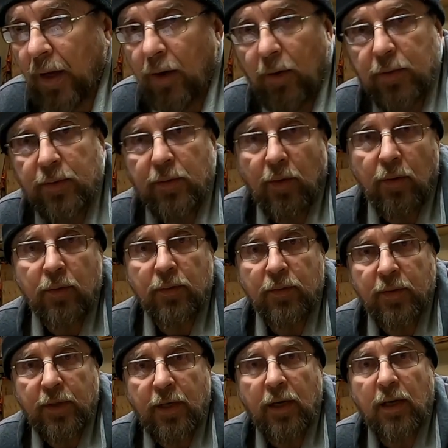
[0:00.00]
on
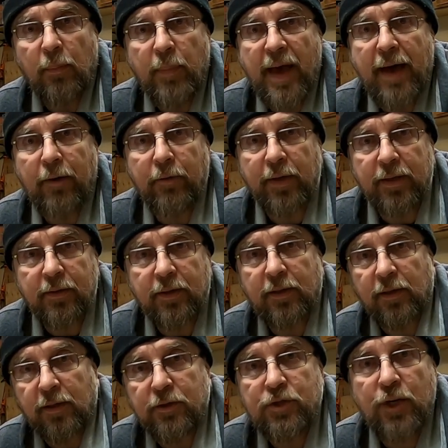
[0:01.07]
on car battery and
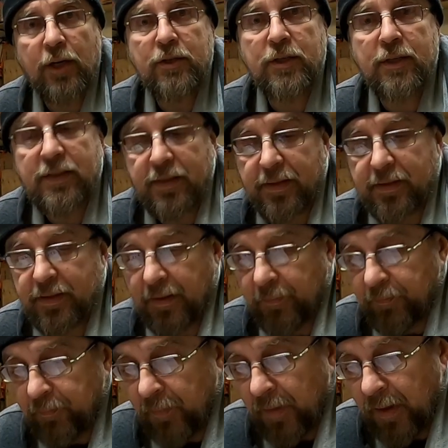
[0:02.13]
car charging
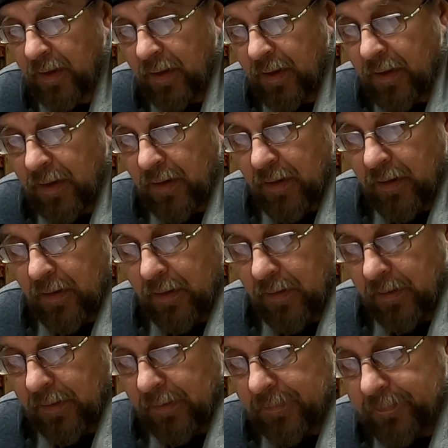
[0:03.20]
system.
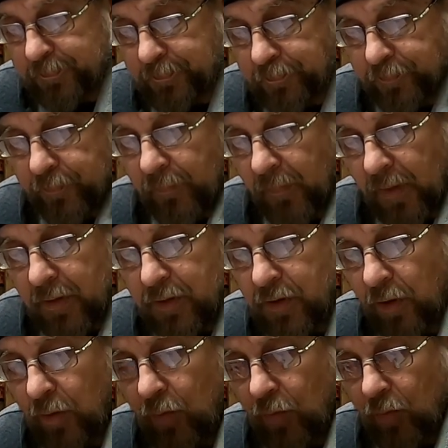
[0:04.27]
Um,
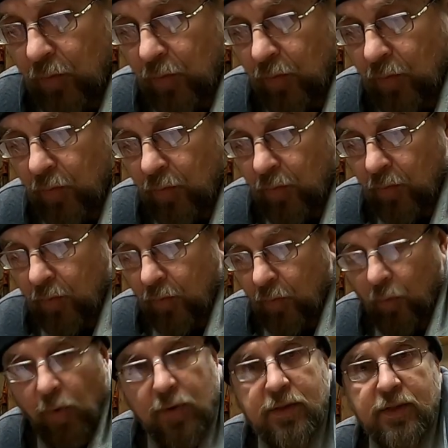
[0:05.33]
so
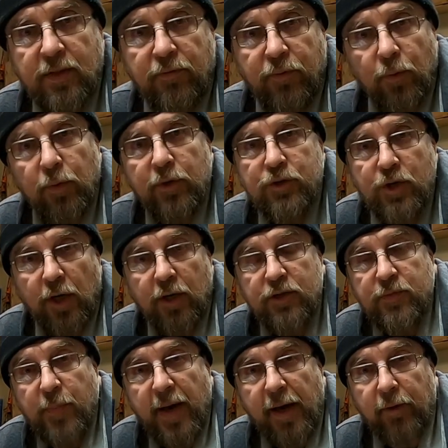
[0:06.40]
what's the fully
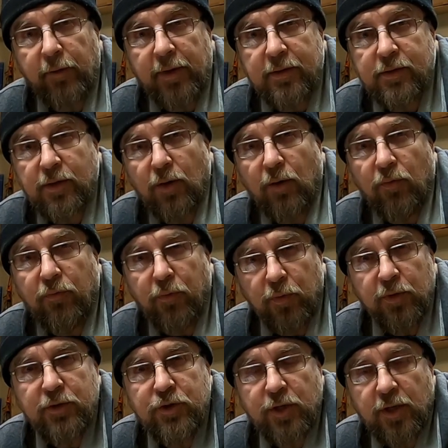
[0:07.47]
charged battery? So
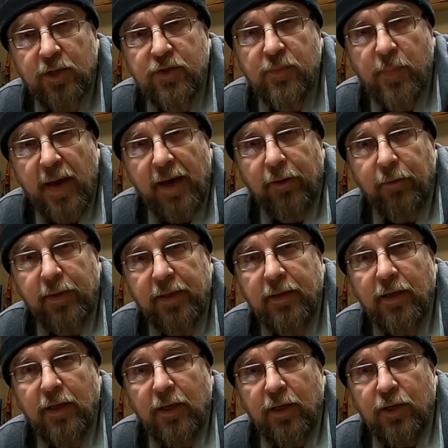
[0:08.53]
fully charged battery
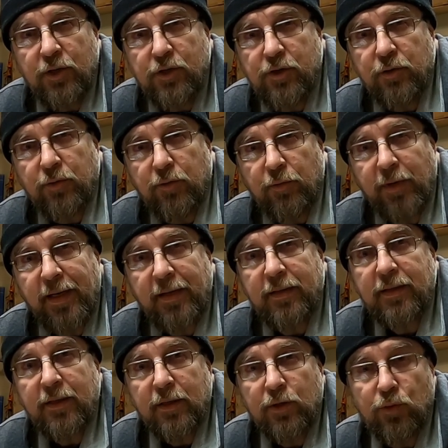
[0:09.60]
should
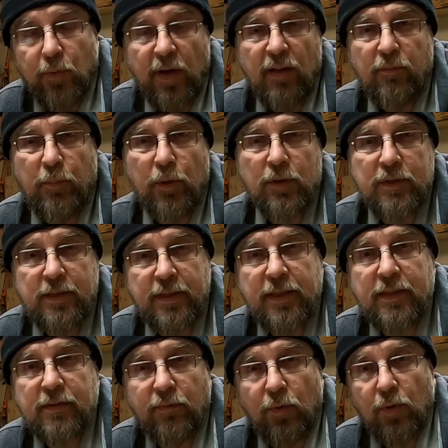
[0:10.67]
read
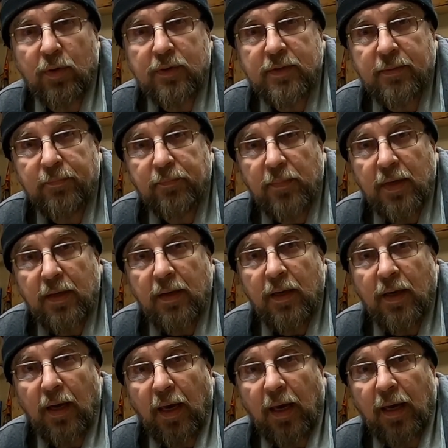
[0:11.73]
12.6 volts
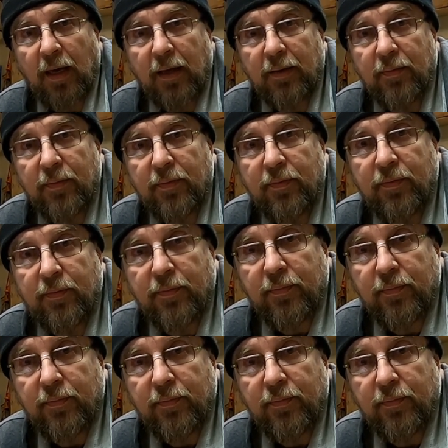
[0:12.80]
and